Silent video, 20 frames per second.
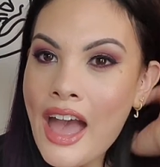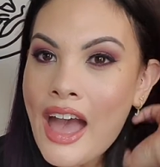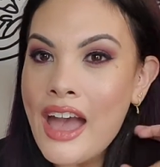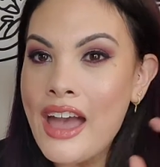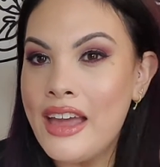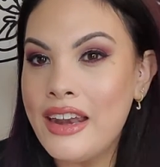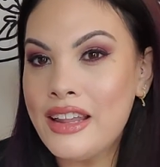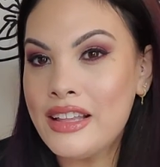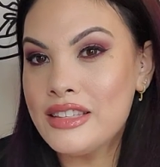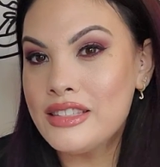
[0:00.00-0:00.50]

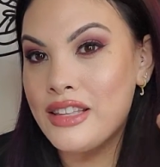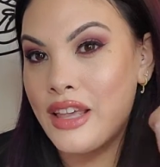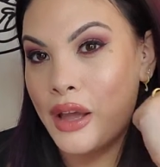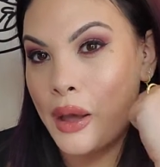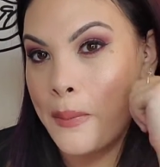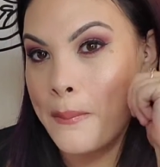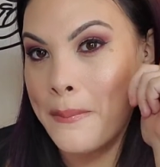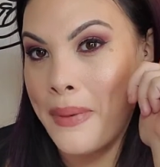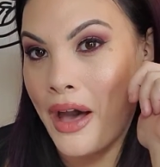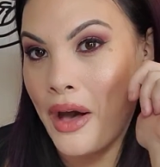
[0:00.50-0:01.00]
and it's like
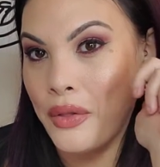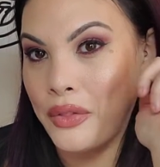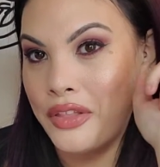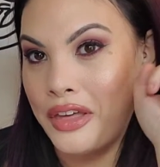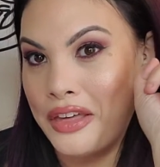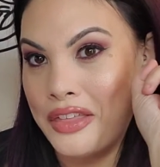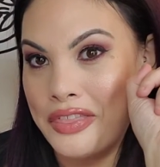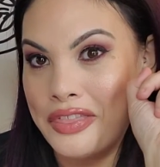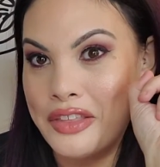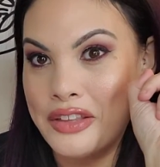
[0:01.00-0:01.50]
about
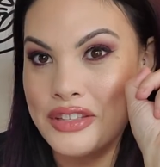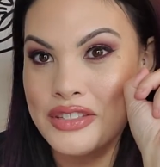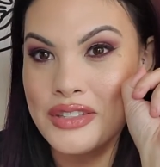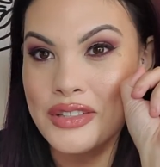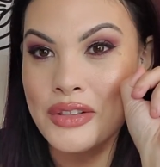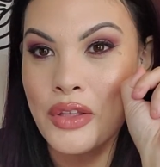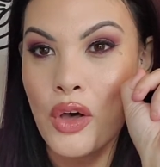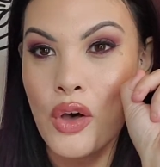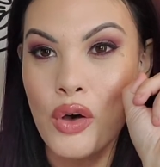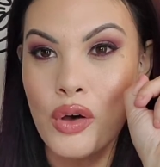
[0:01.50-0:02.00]
like this
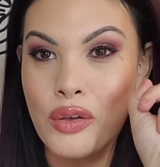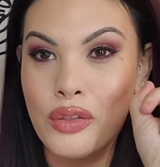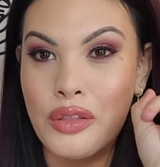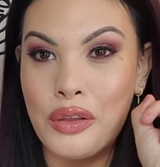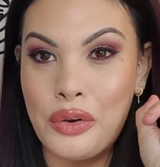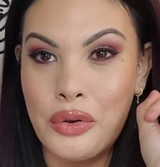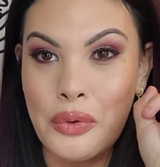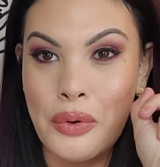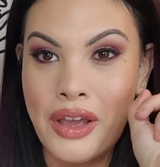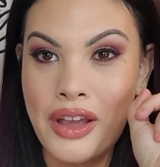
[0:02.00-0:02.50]
long, the
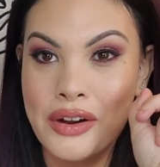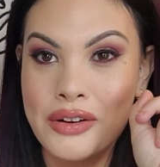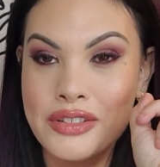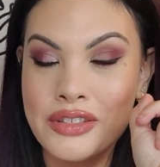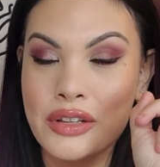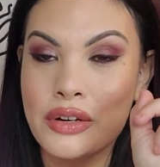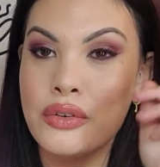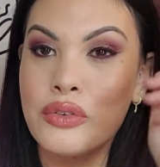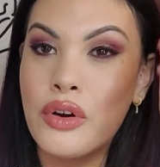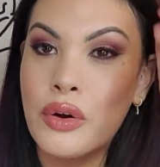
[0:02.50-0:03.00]
new hairs
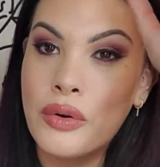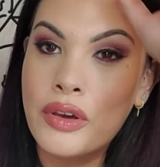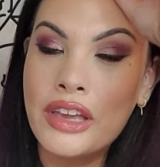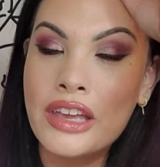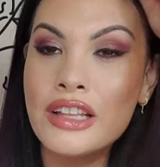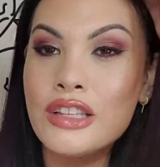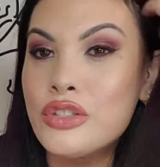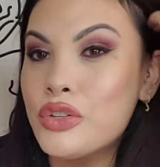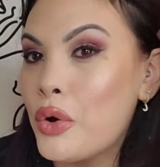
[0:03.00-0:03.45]
that are growing in.